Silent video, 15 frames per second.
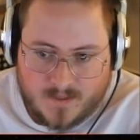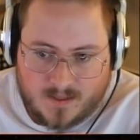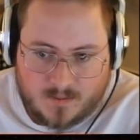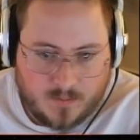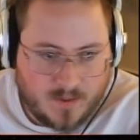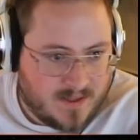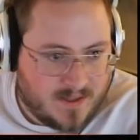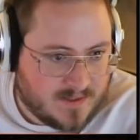
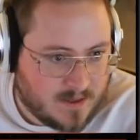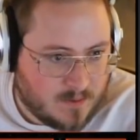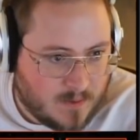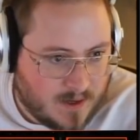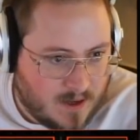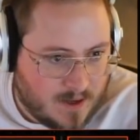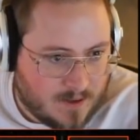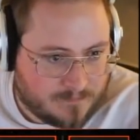Let's win this thing.
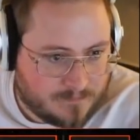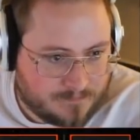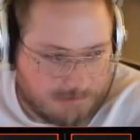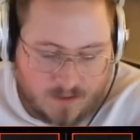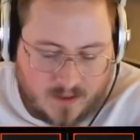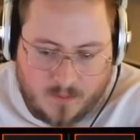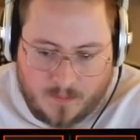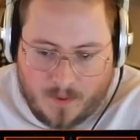Why not? I
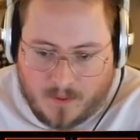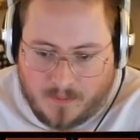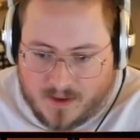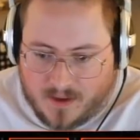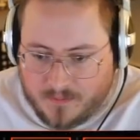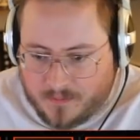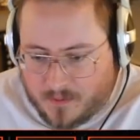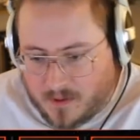think we're
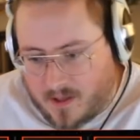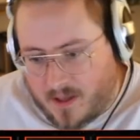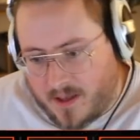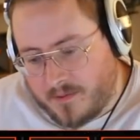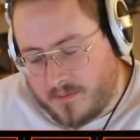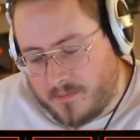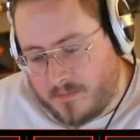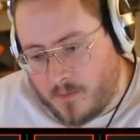probably in for
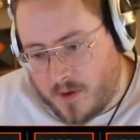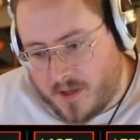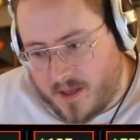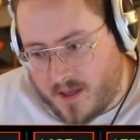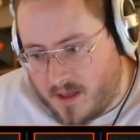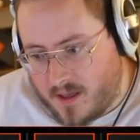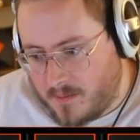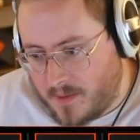like four
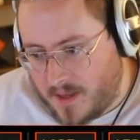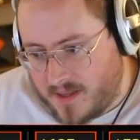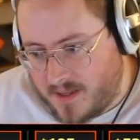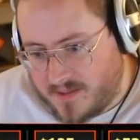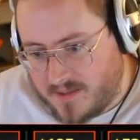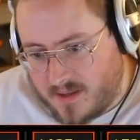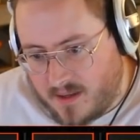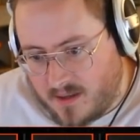K in
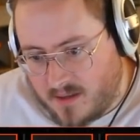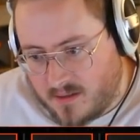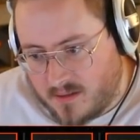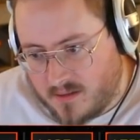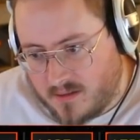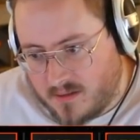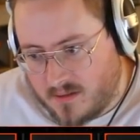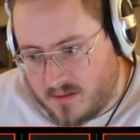buy-ins today.
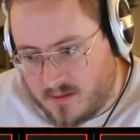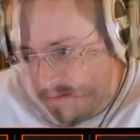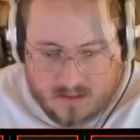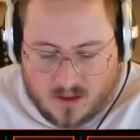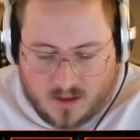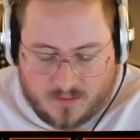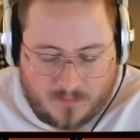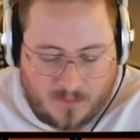
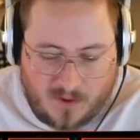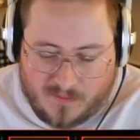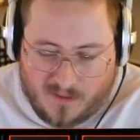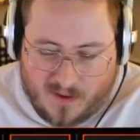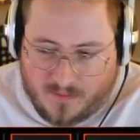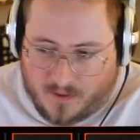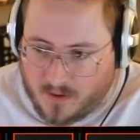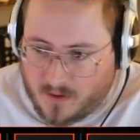Uh,
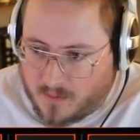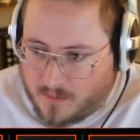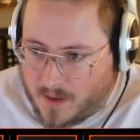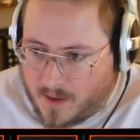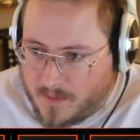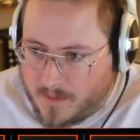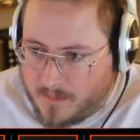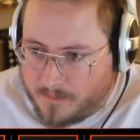forty-five hundred
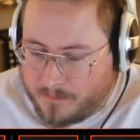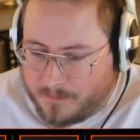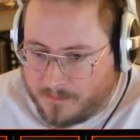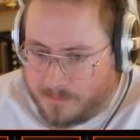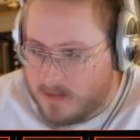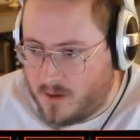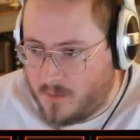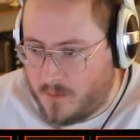maybe.
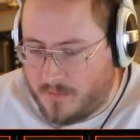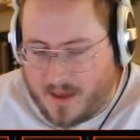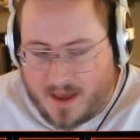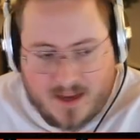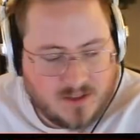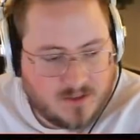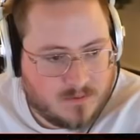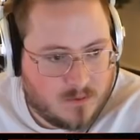And we've
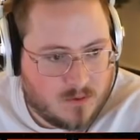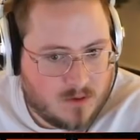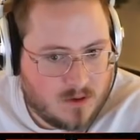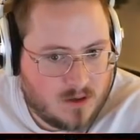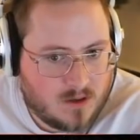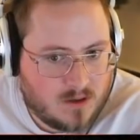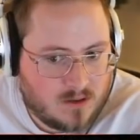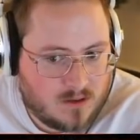cashed
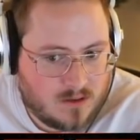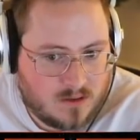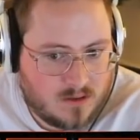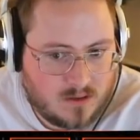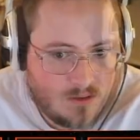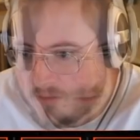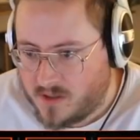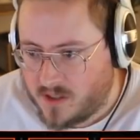for
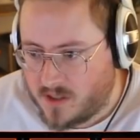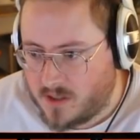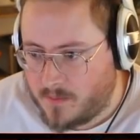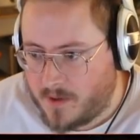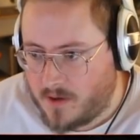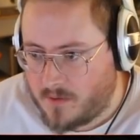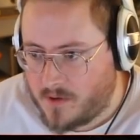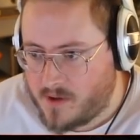just a
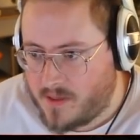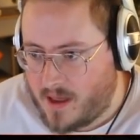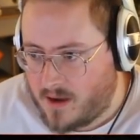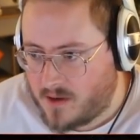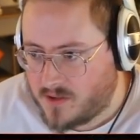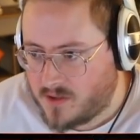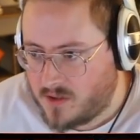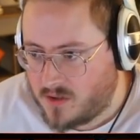bit over a
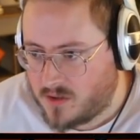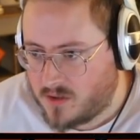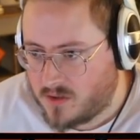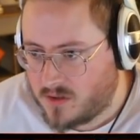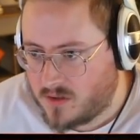thousand.